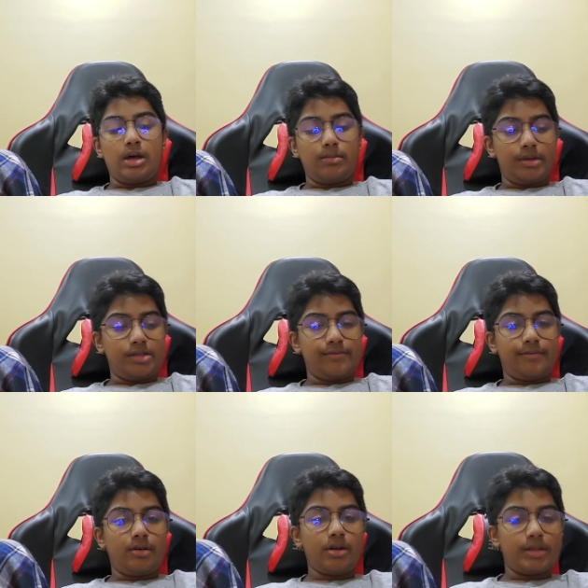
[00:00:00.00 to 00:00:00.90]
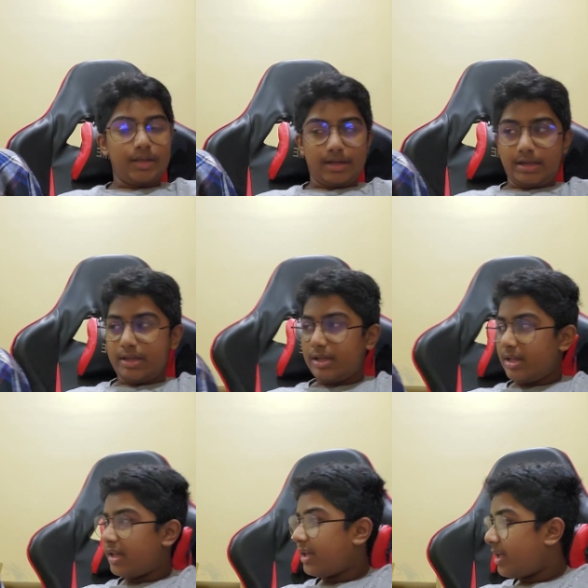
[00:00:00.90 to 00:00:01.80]
it's for the
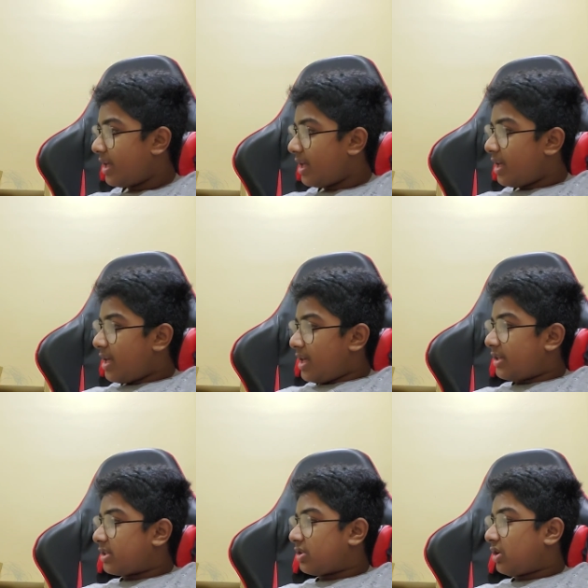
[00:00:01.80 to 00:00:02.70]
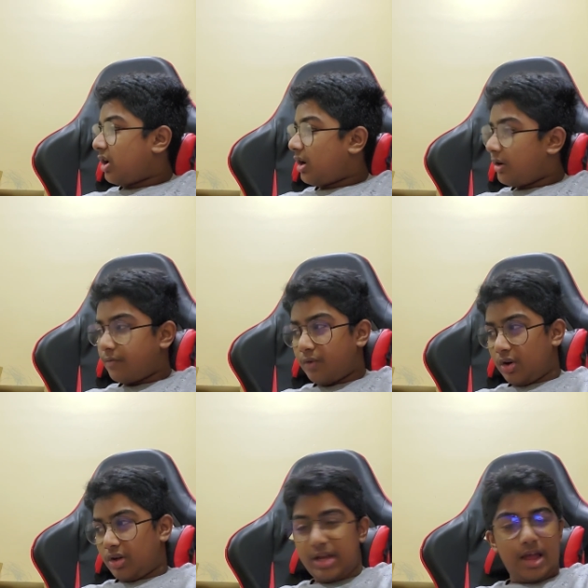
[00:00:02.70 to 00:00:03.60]
it's called
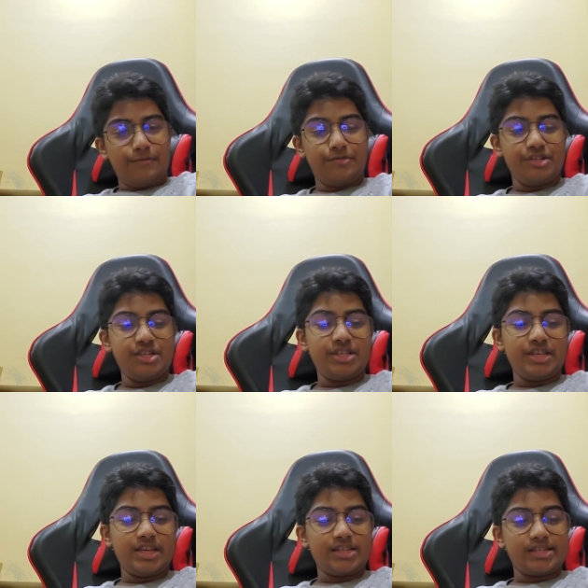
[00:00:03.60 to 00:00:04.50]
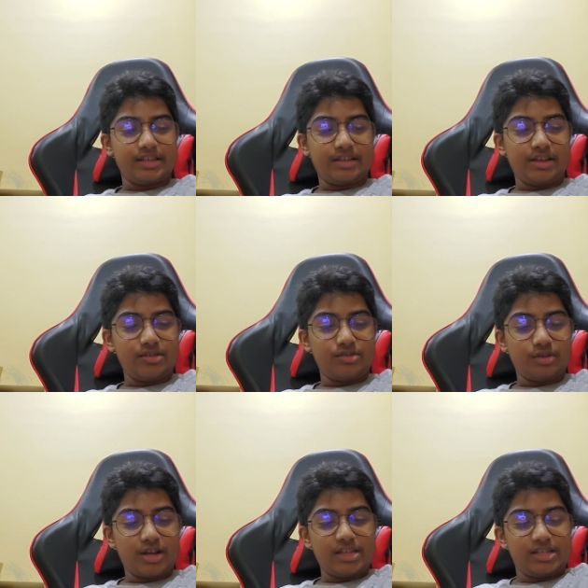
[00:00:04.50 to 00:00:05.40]
for have GTS on
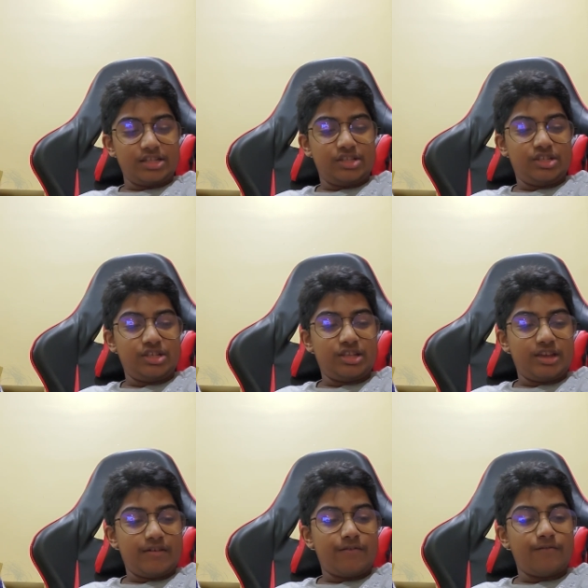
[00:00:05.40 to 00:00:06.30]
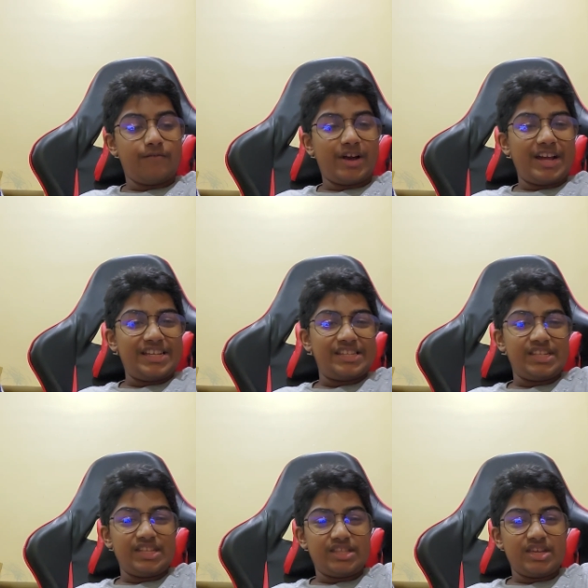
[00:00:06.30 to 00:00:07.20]
Android, GTF Vice
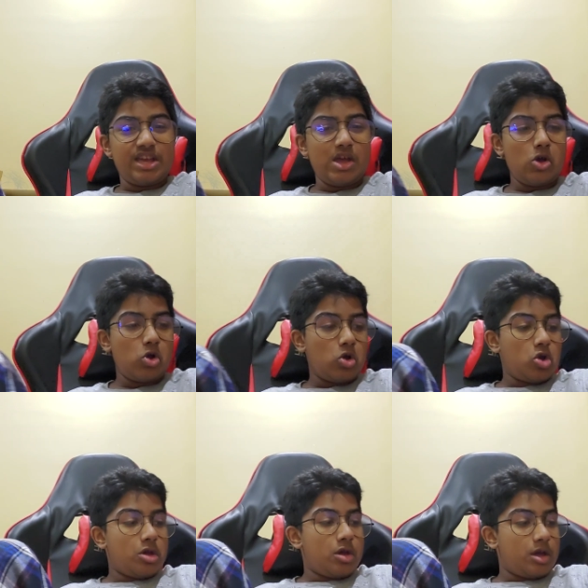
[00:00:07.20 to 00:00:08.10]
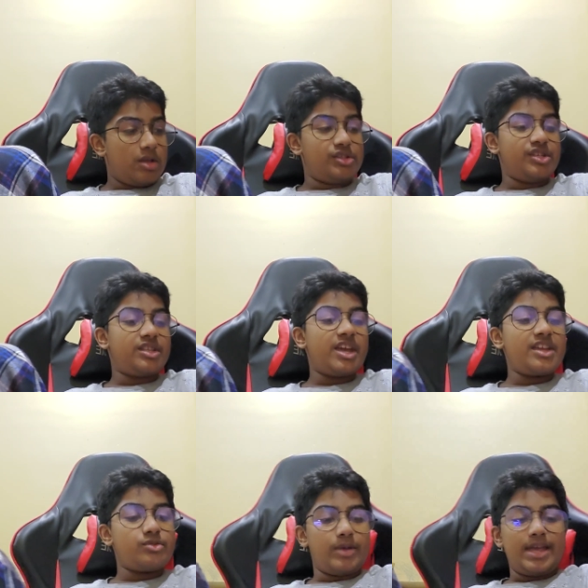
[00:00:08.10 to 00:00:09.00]
City. And
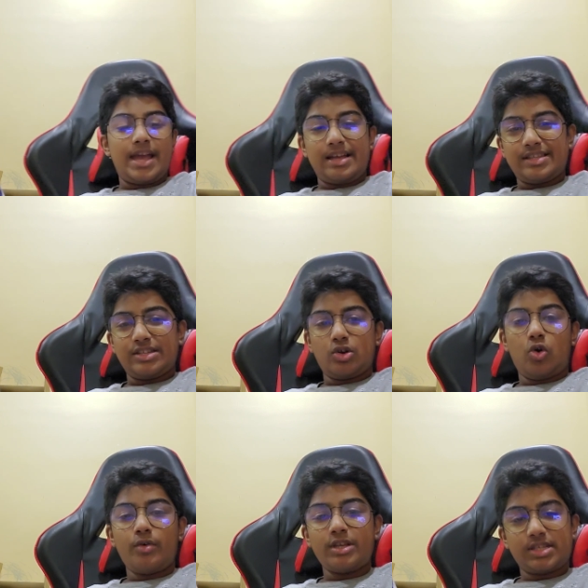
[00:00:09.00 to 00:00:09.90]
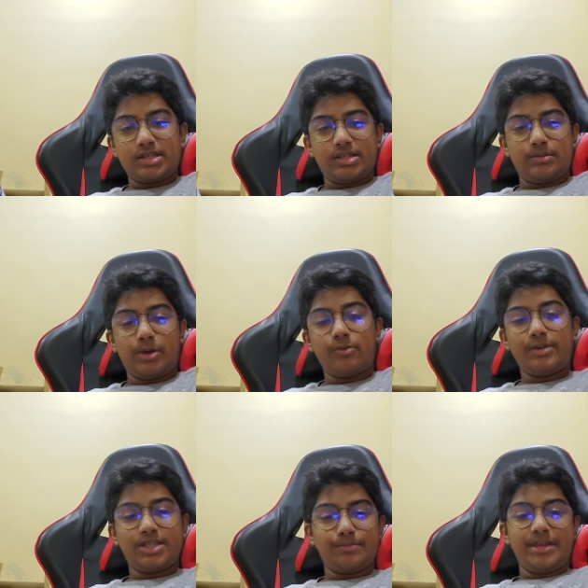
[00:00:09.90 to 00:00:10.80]
GTA 3 has always
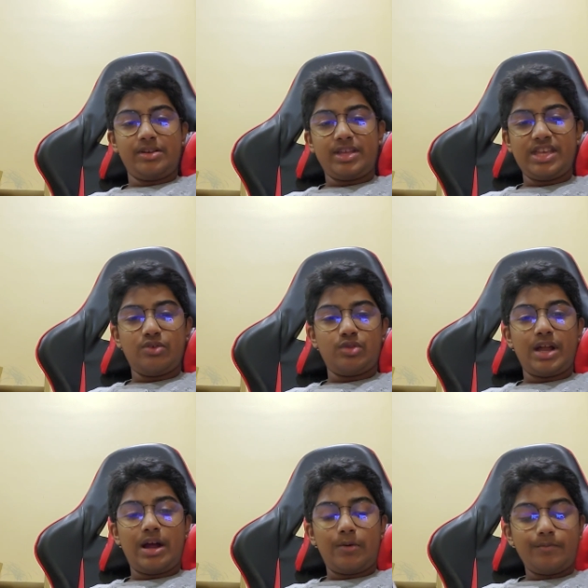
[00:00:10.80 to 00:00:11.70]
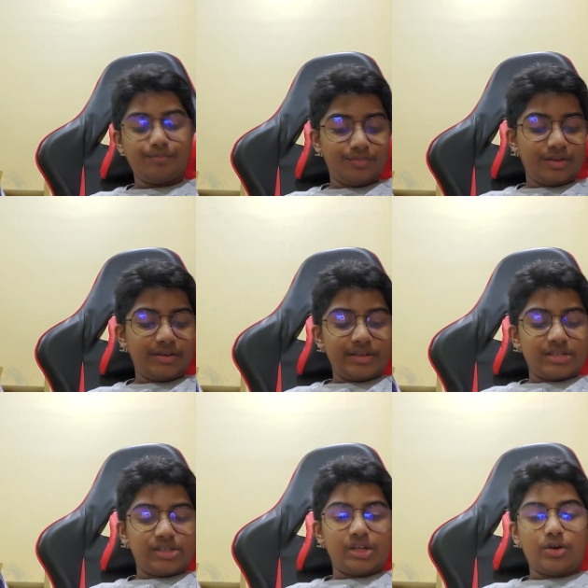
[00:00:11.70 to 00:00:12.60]
always be queue down.
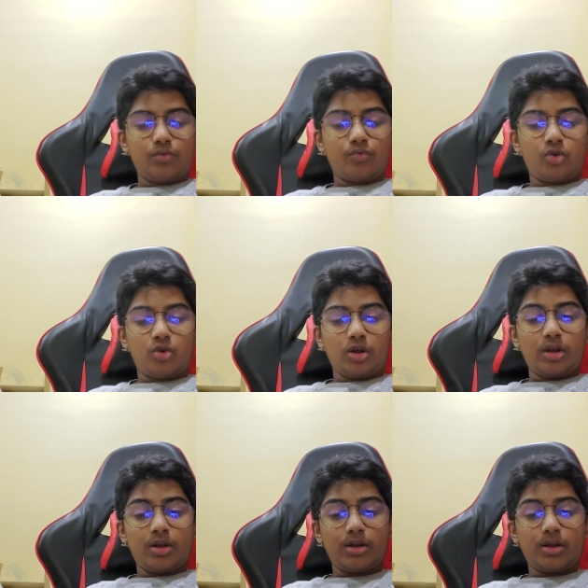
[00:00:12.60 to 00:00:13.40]
So for